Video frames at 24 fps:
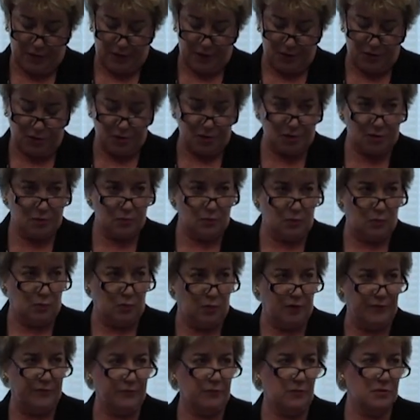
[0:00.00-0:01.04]
ages,
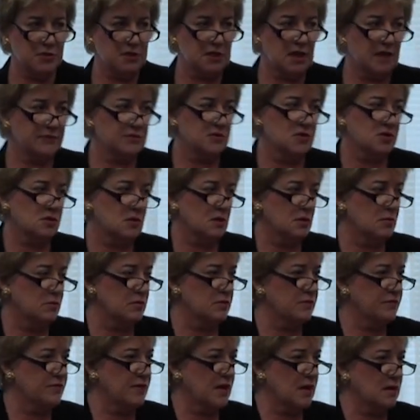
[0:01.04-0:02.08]
we first have to start
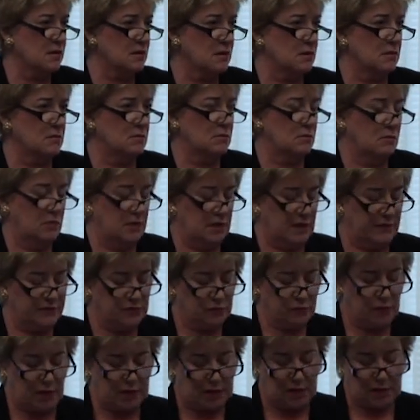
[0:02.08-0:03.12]
with the fact that we have
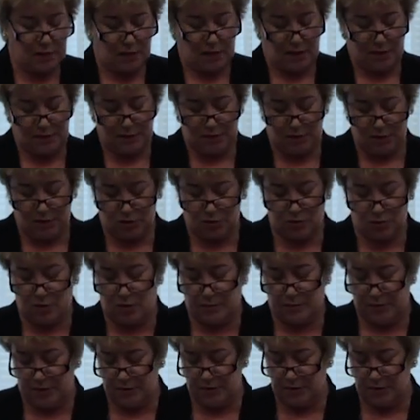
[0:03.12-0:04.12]
to recognize that trauma